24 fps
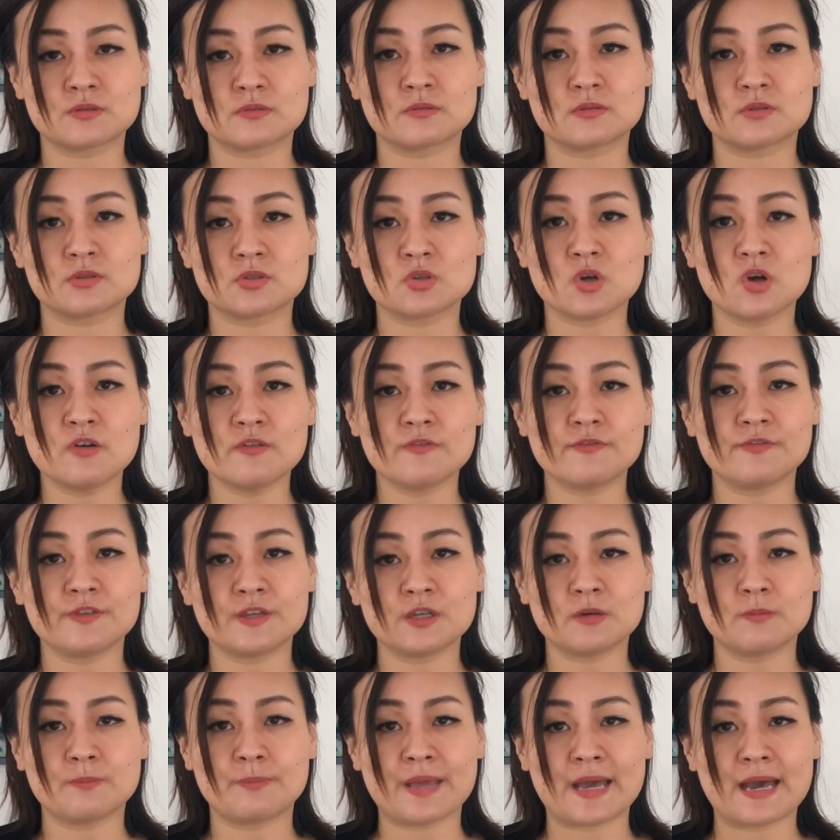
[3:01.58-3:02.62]
don't feel
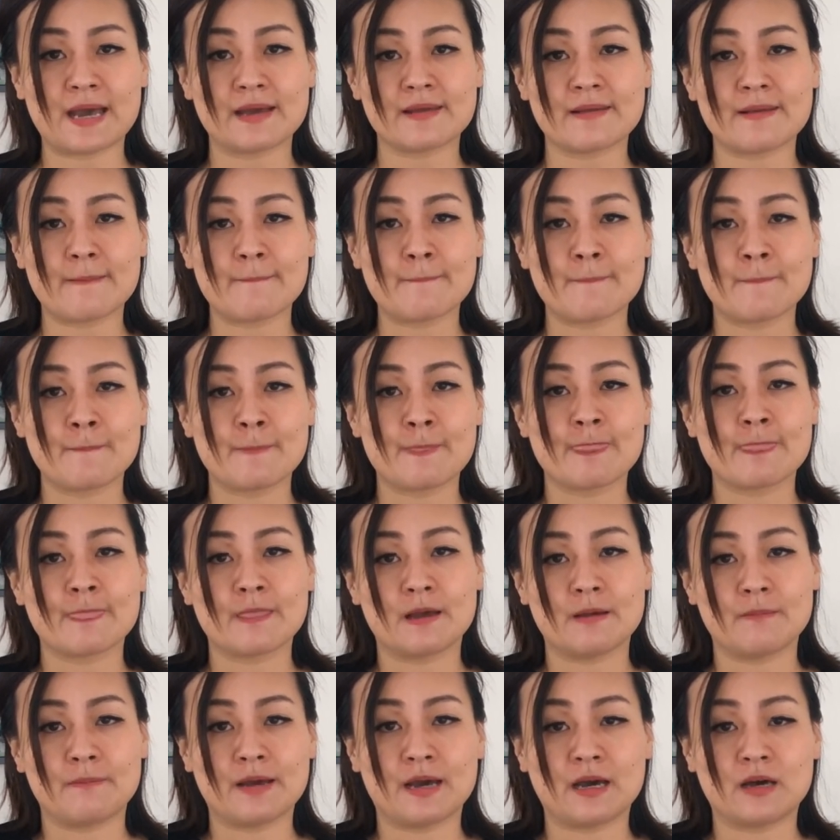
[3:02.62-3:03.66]
bad
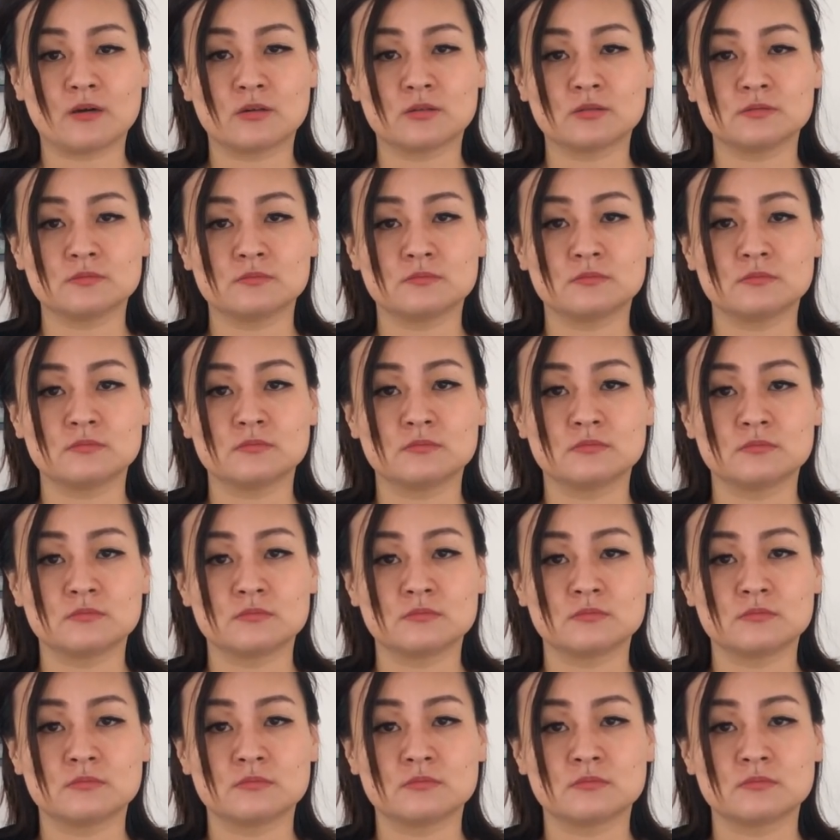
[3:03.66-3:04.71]
about
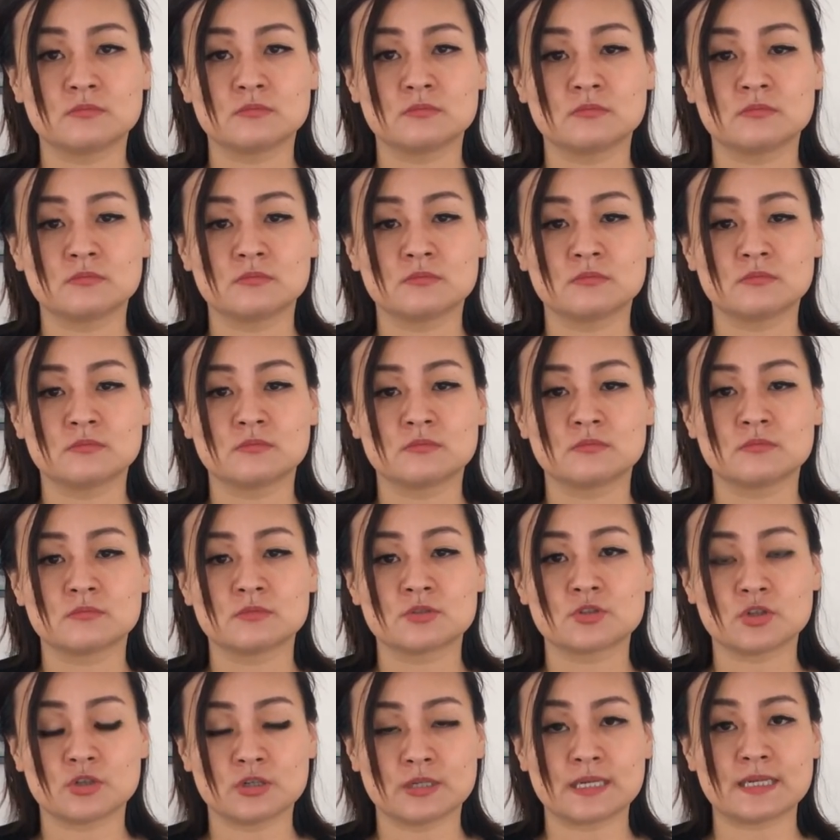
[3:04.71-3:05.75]

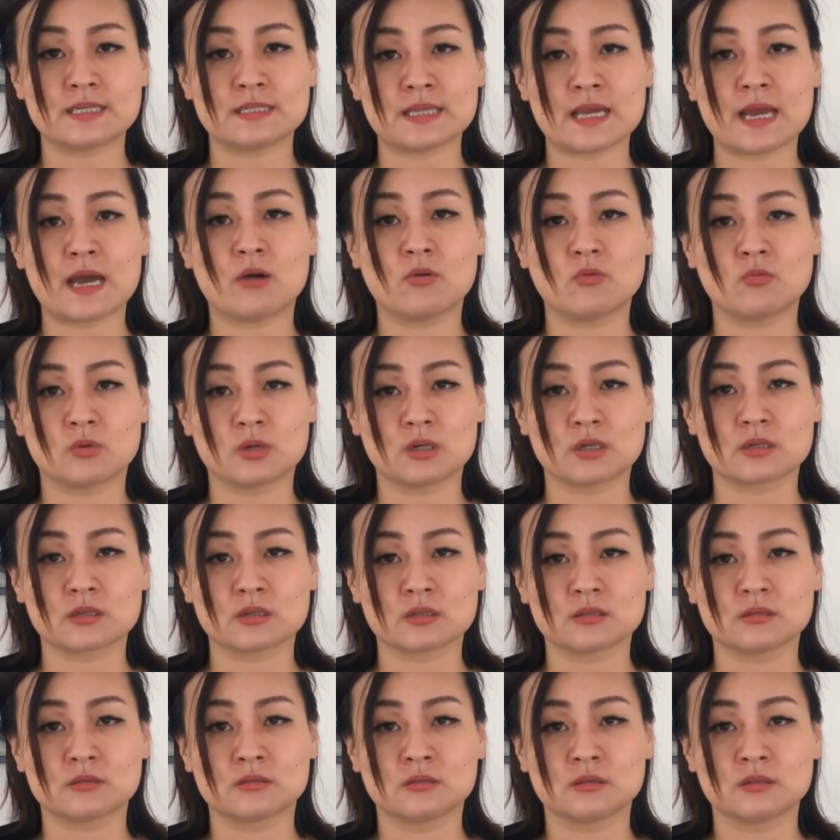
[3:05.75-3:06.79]
turning down work,
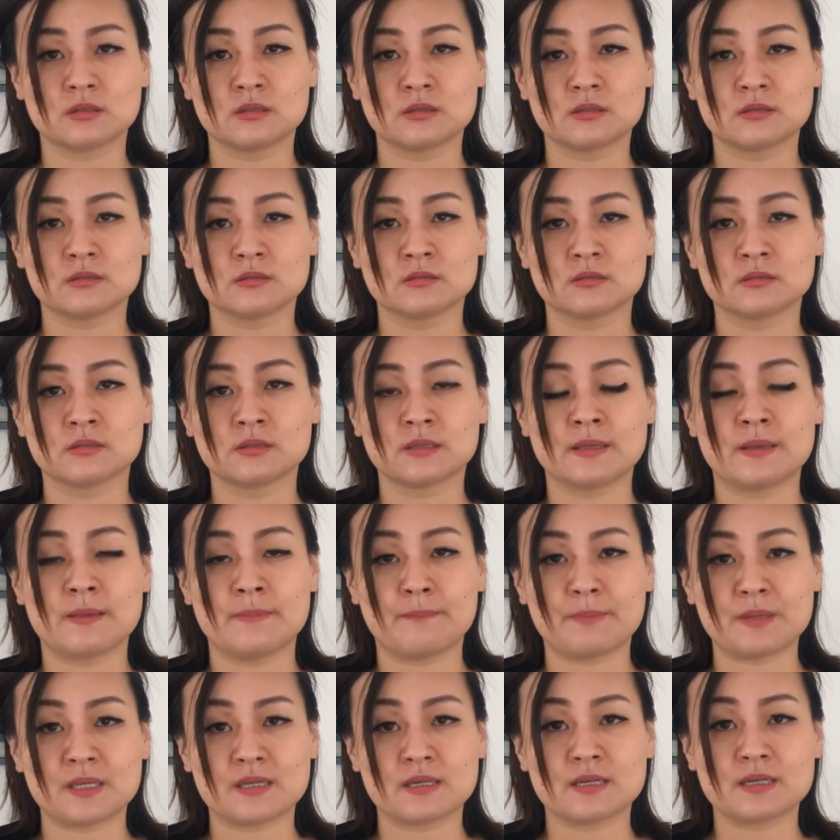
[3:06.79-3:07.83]

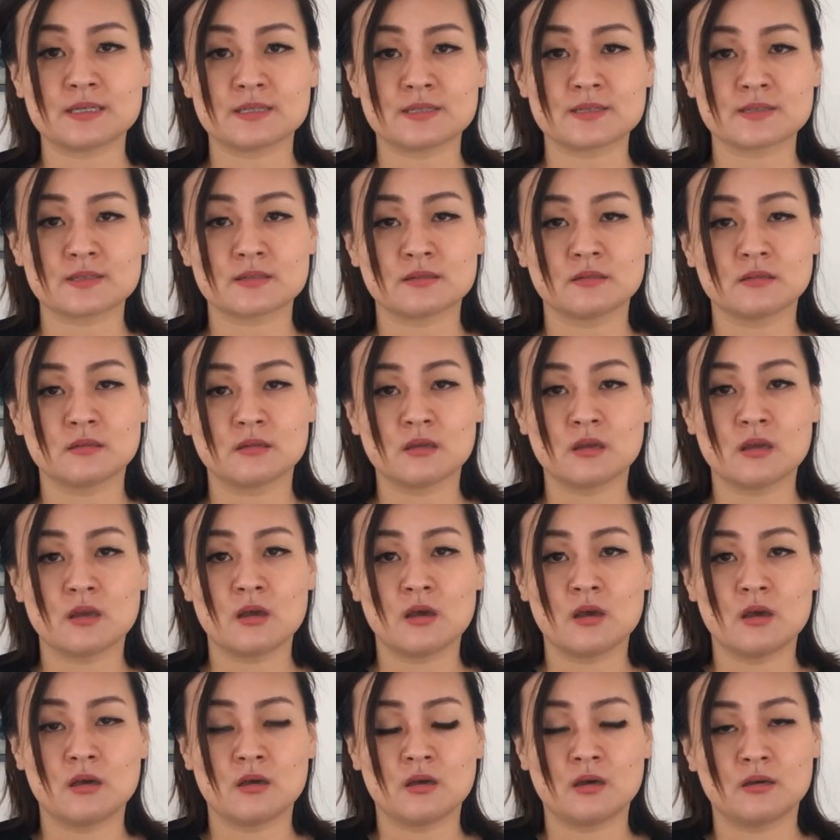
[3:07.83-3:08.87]
because
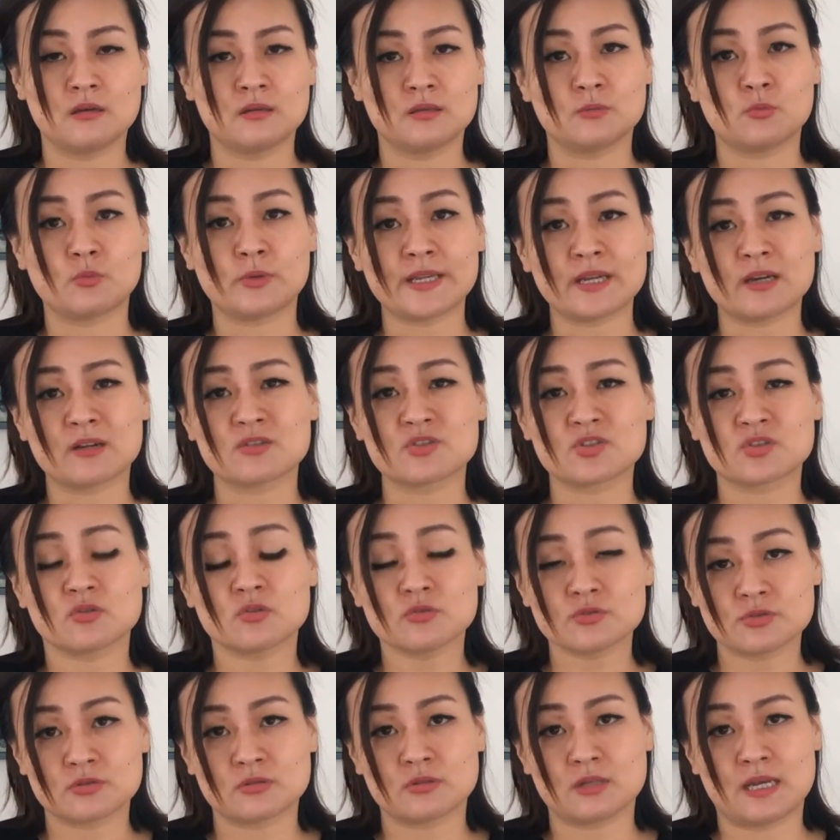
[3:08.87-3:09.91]
we are
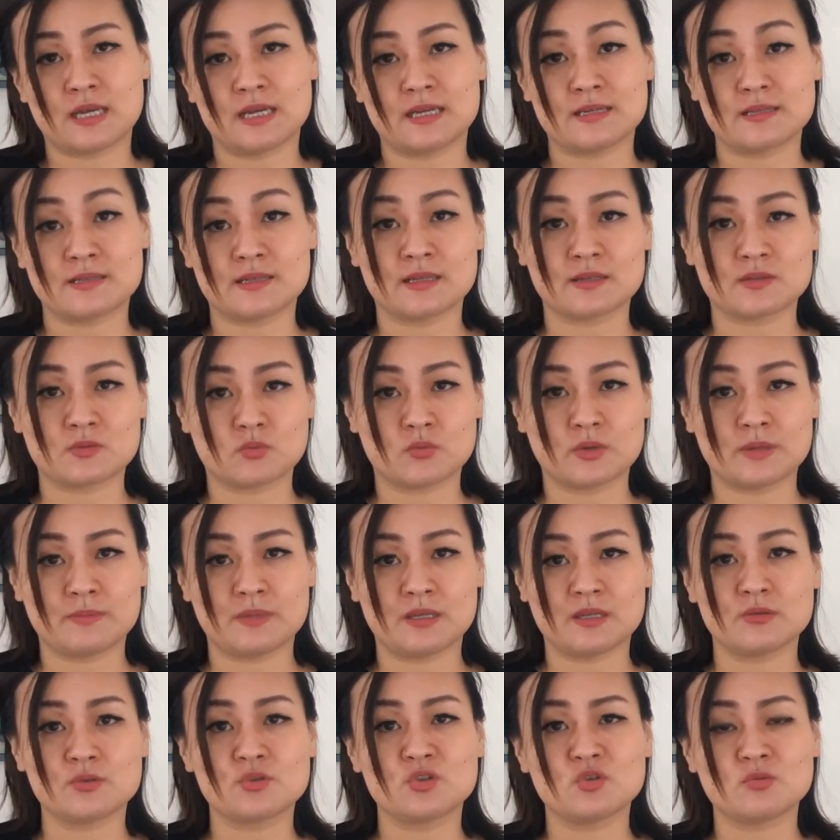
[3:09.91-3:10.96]
socialized as
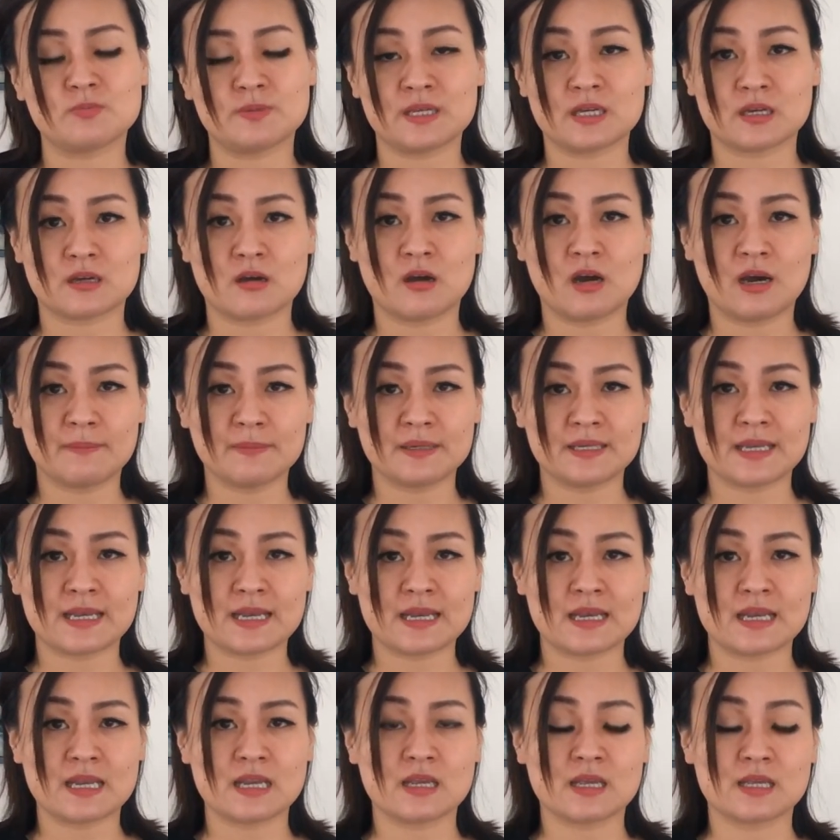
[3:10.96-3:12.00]
women to be
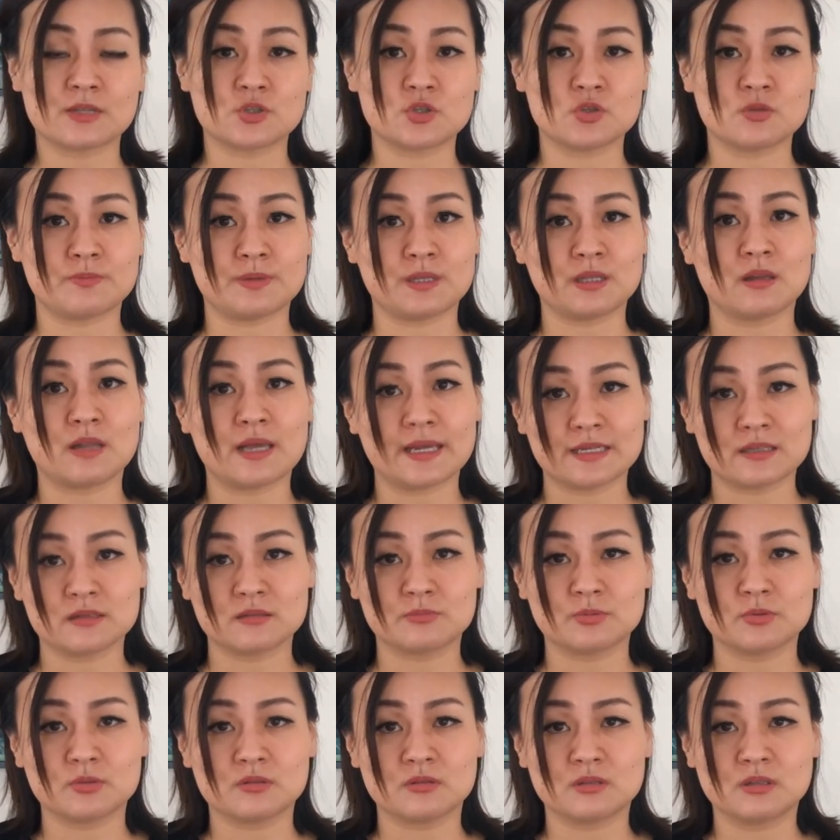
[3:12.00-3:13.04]
accommodating and to be
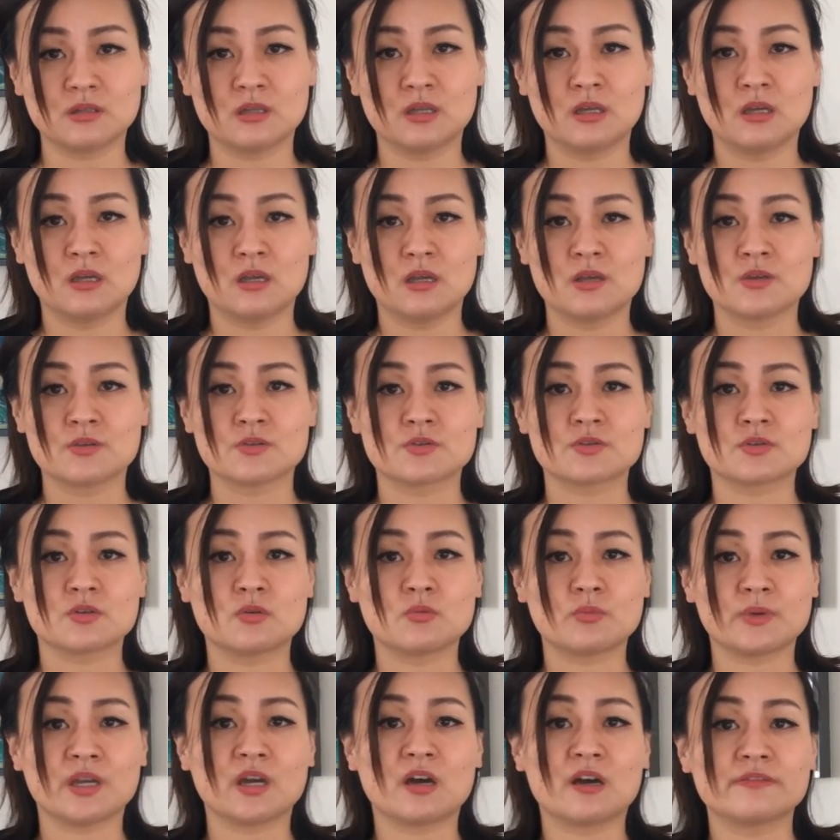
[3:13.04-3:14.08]
likable. So
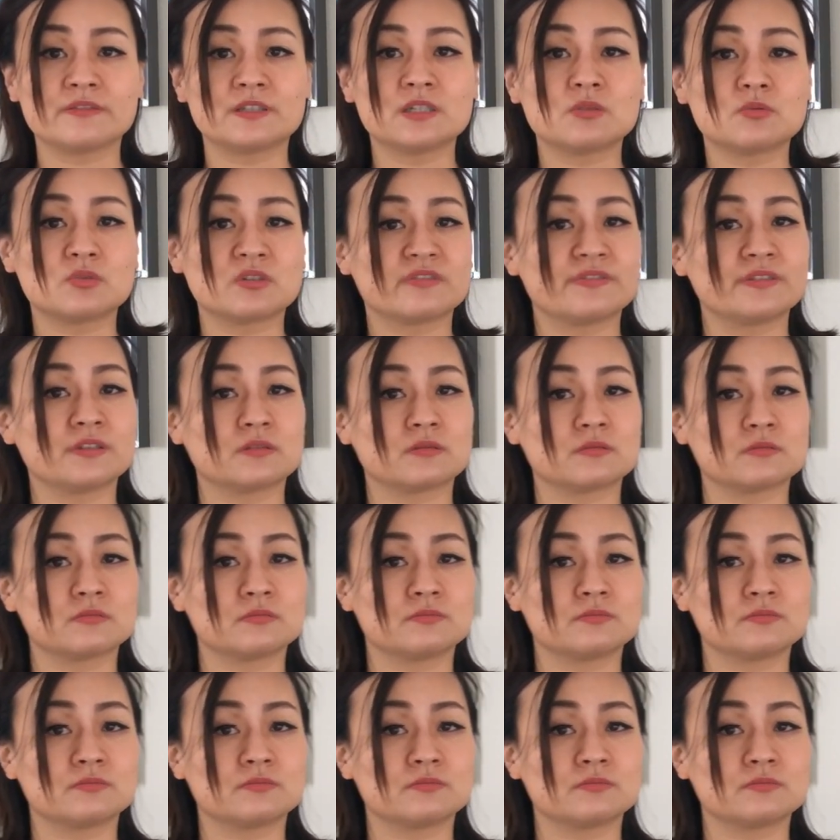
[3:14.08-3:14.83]
we often will feel